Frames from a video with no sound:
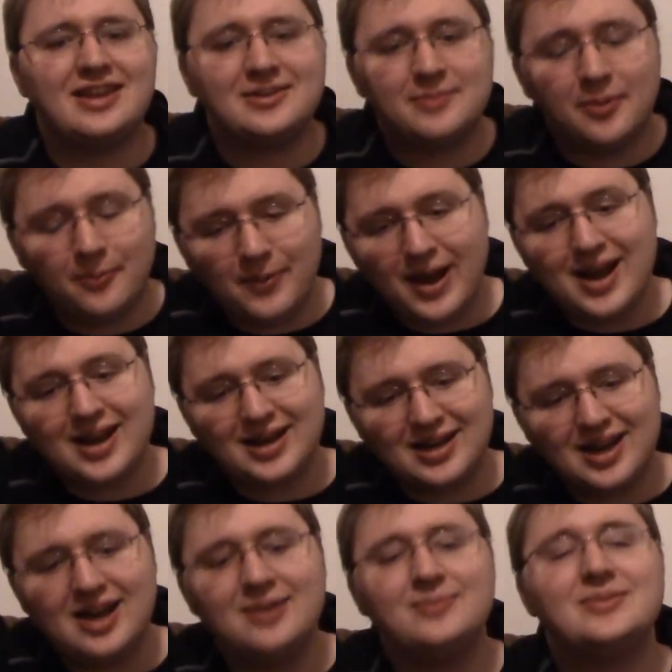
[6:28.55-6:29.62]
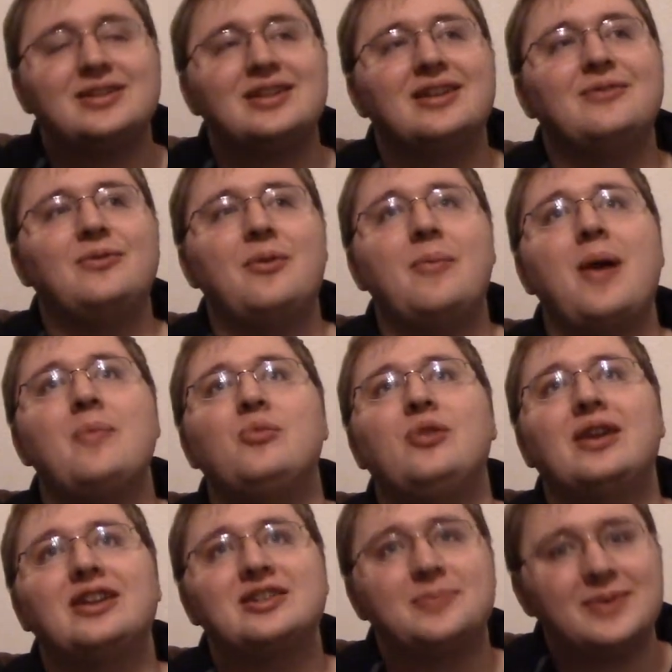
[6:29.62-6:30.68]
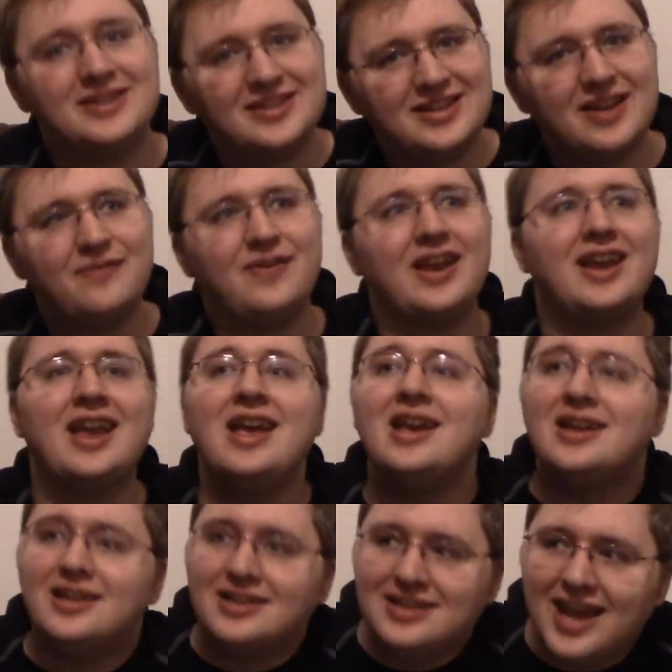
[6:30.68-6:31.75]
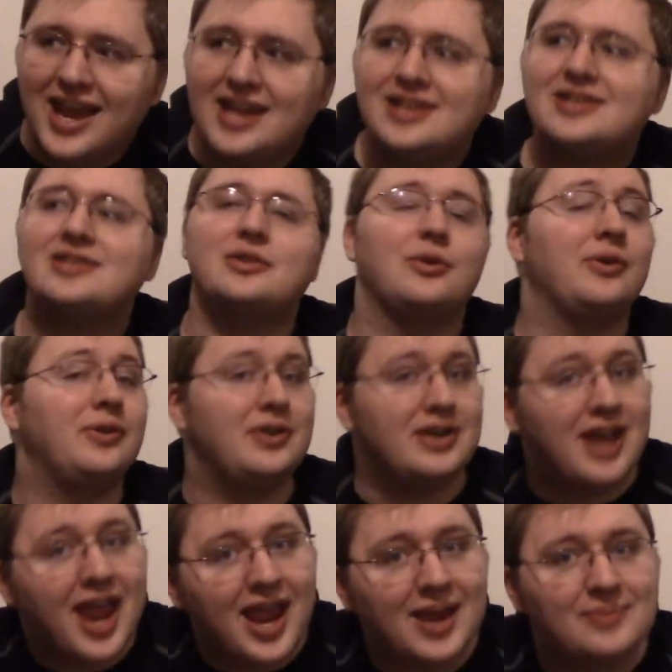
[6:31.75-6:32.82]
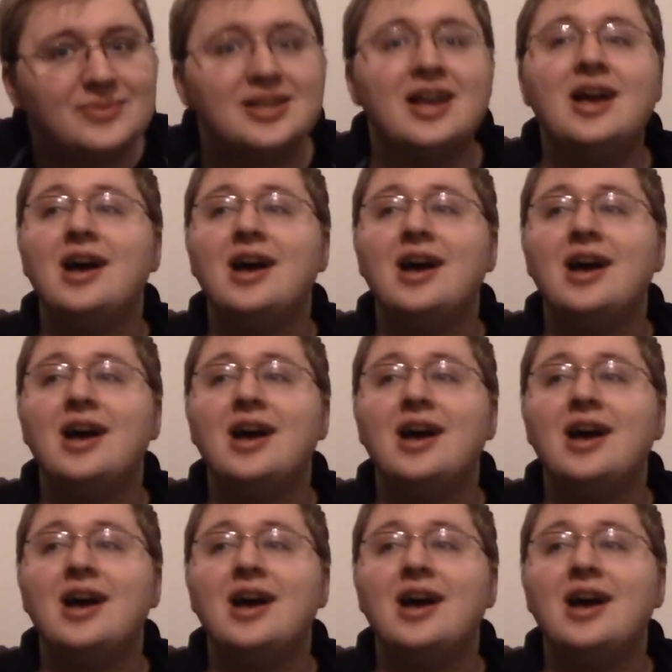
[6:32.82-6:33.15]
but when it comes to remembering specific dates or names,